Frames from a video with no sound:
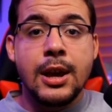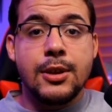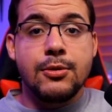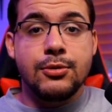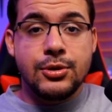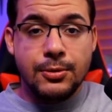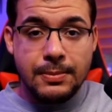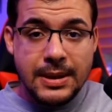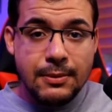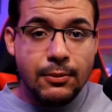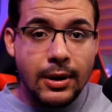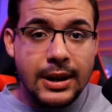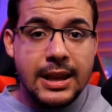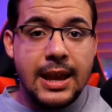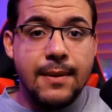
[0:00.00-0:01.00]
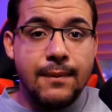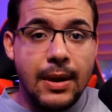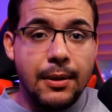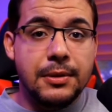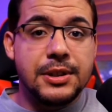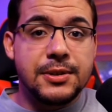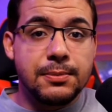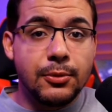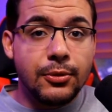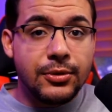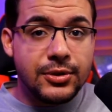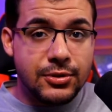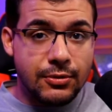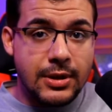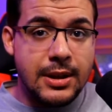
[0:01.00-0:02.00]
You should be running a very smooth
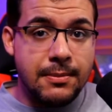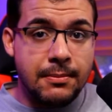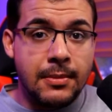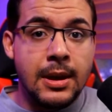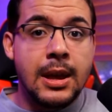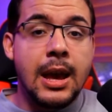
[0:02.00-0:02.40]
stream.